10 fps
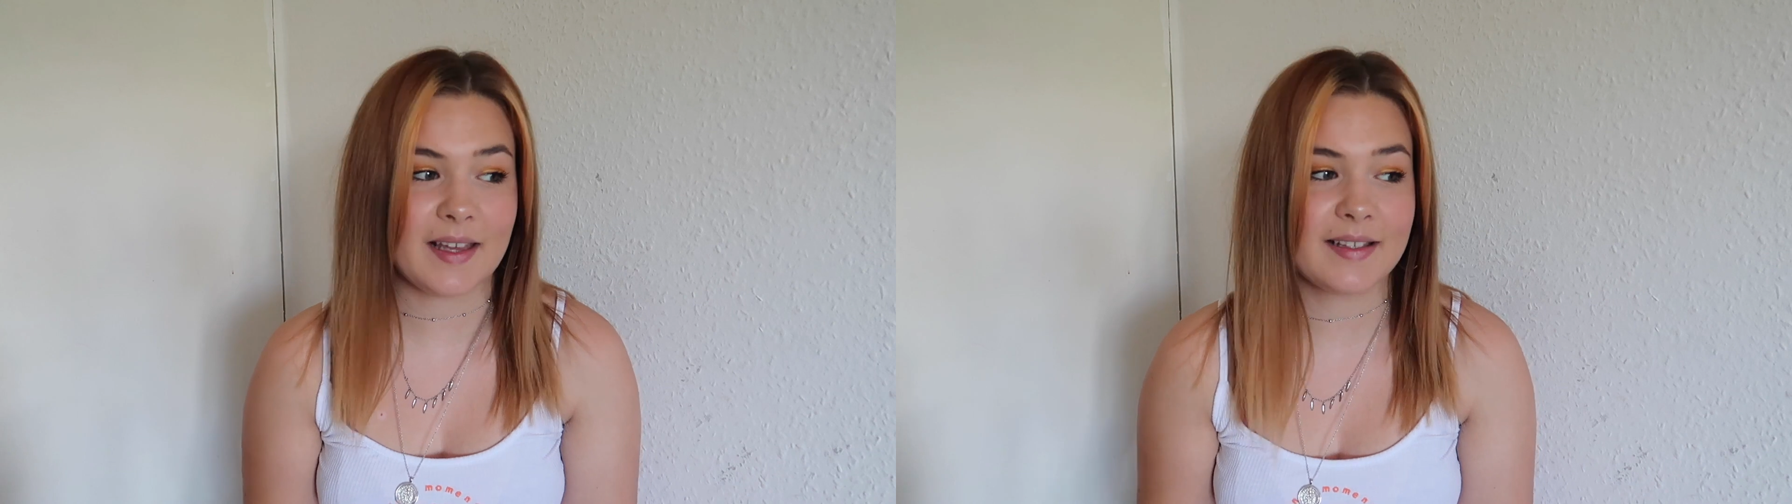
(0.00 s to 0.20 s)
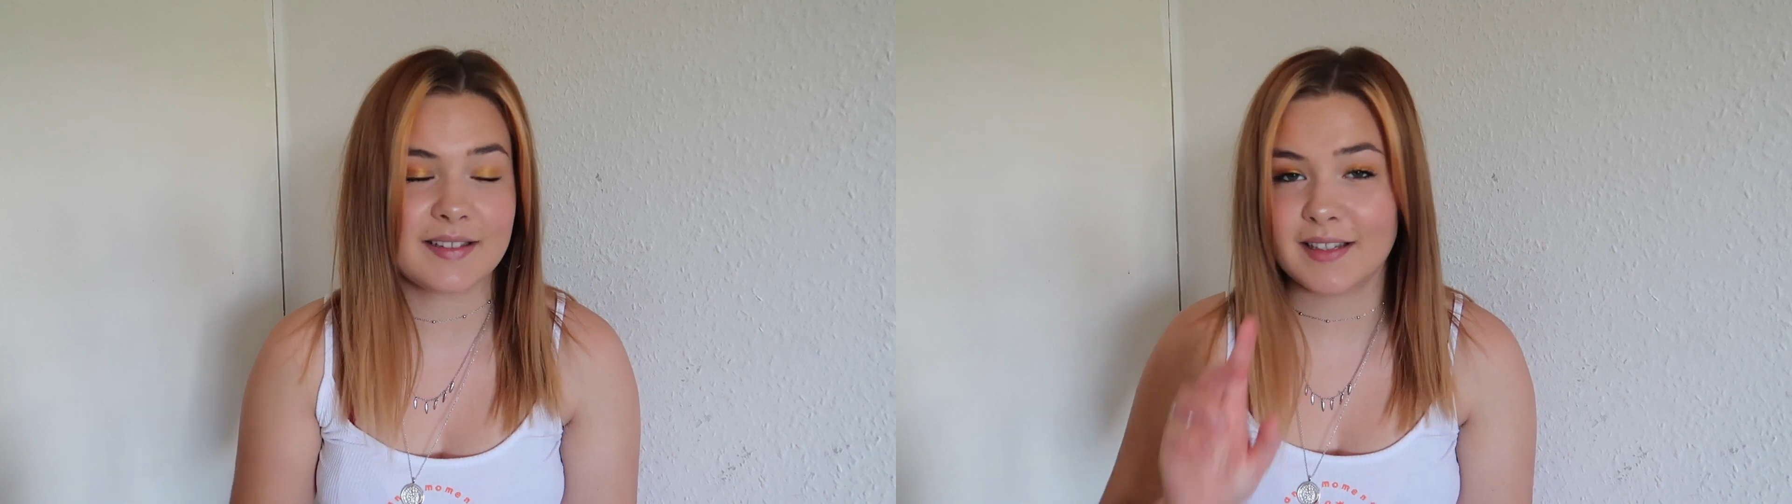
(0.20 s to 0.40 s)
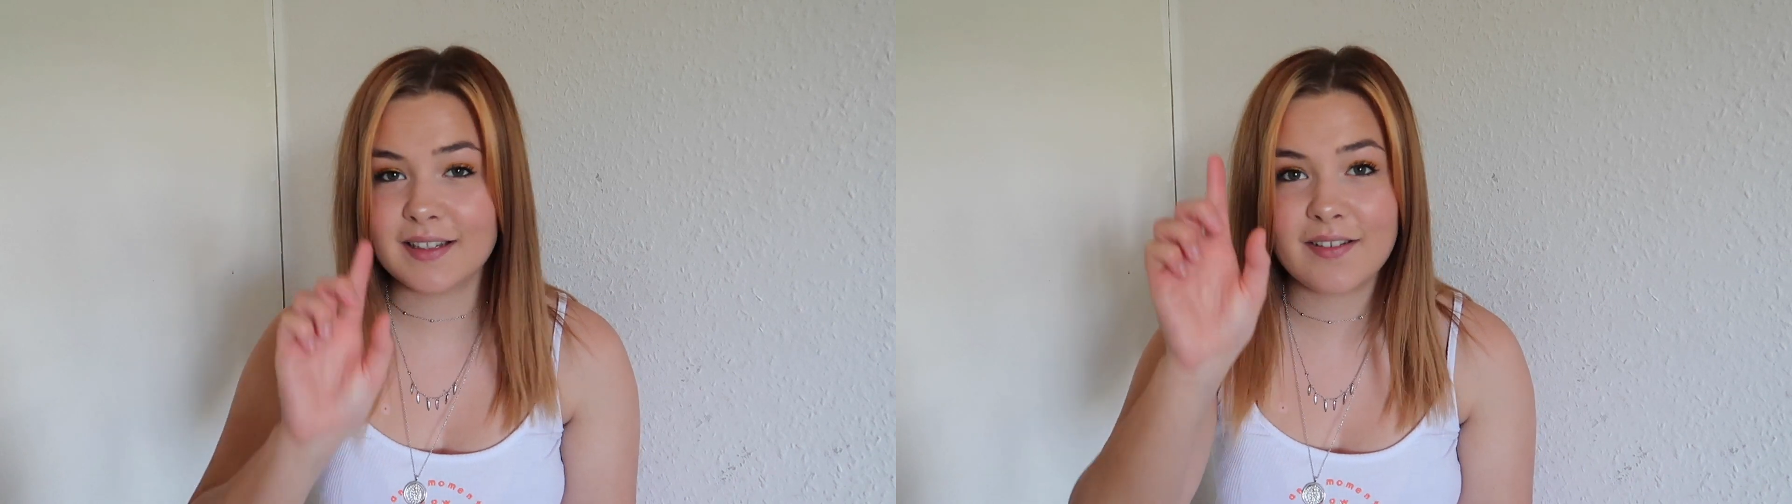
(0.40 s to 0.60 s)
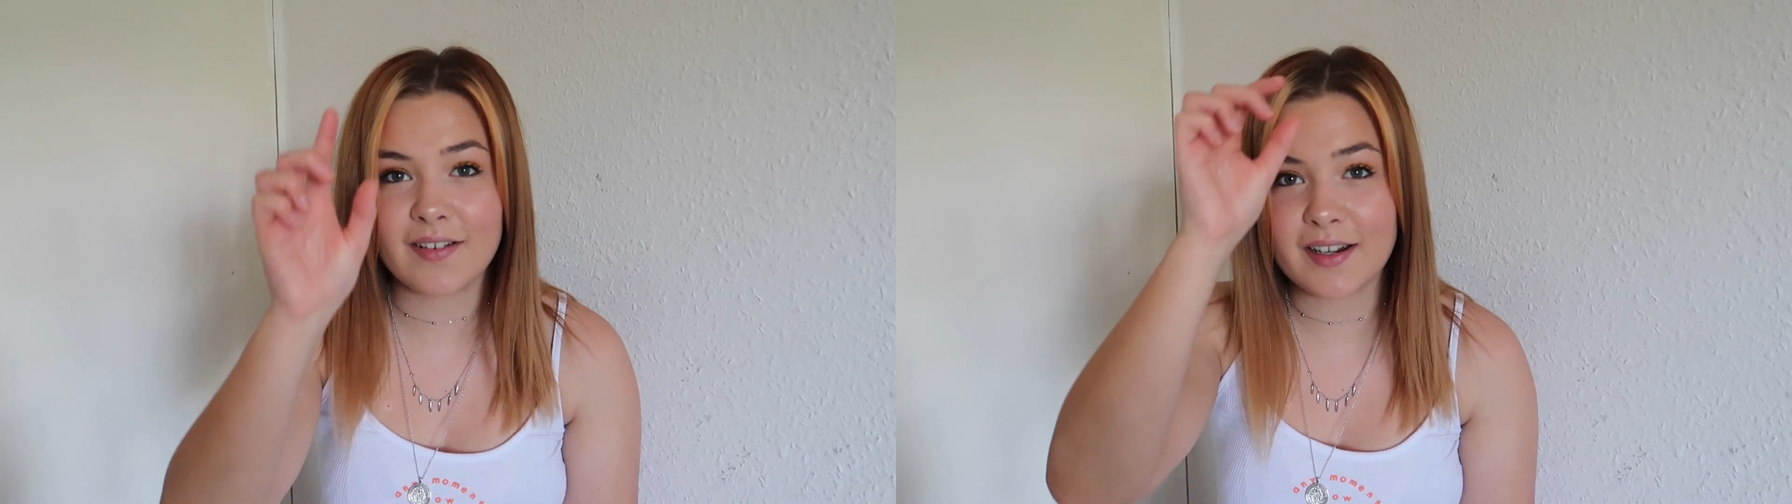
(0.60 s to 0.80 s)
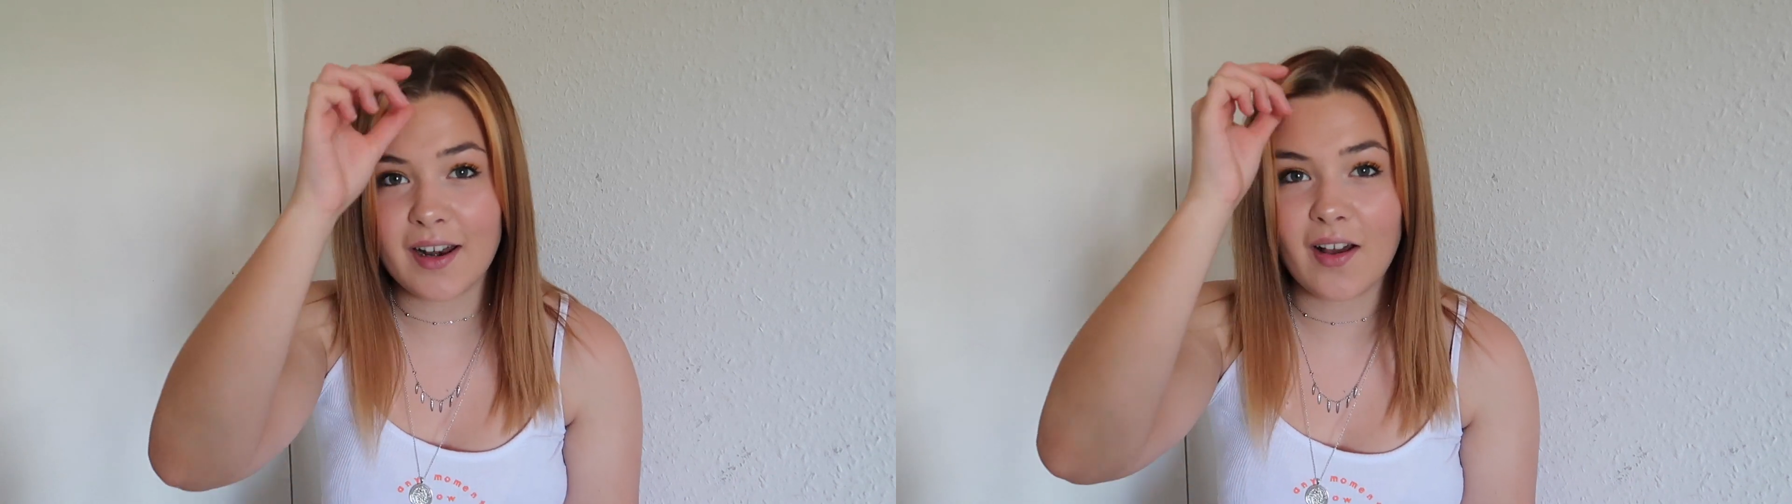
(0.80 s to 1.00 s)
this,
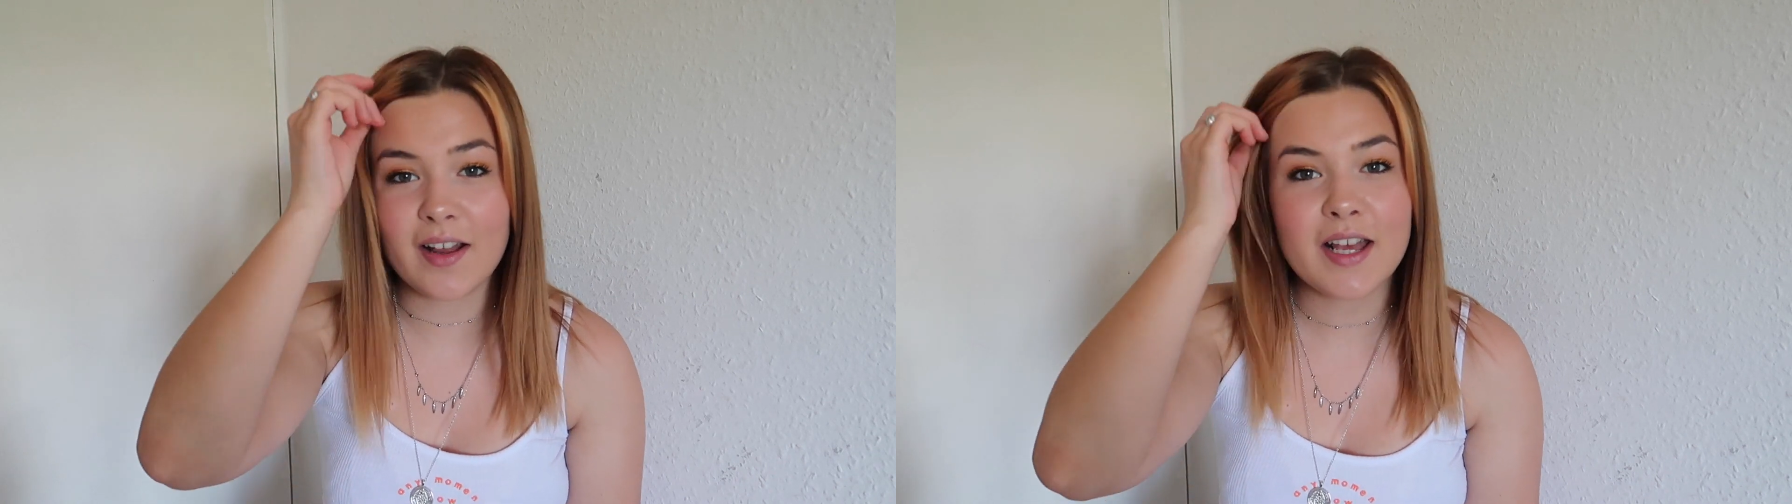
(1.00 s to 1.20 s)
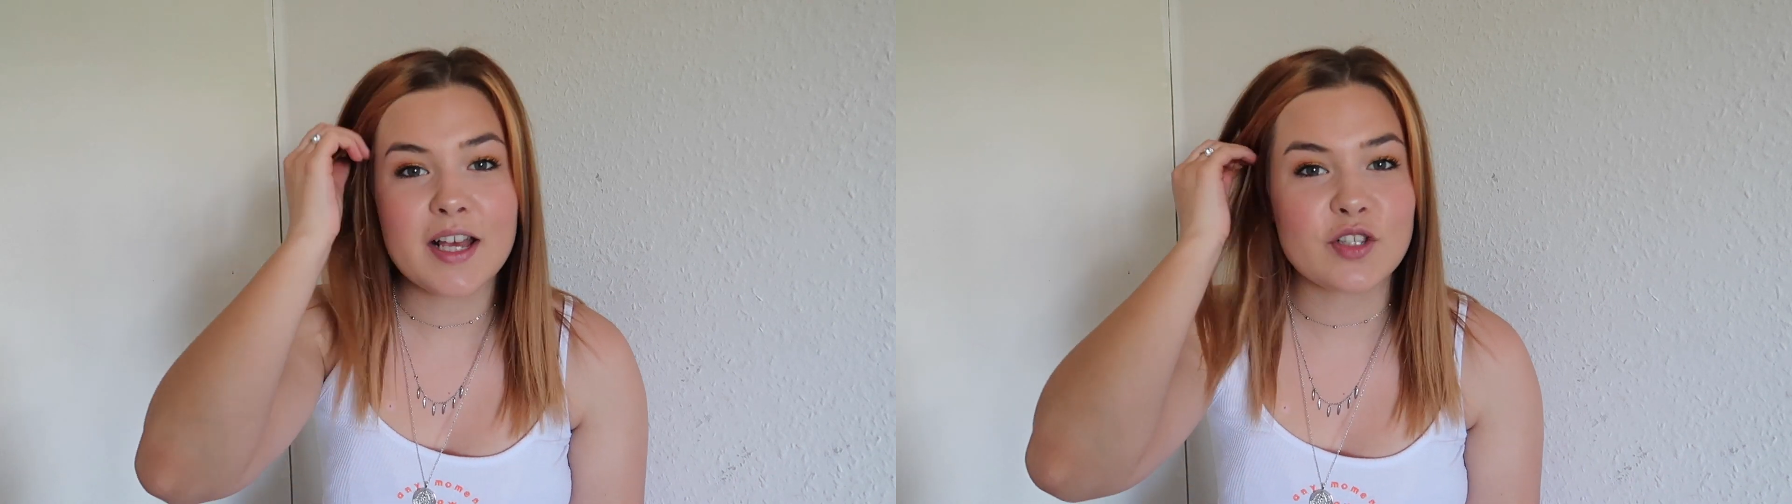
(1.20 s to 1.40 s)
not gonna lie.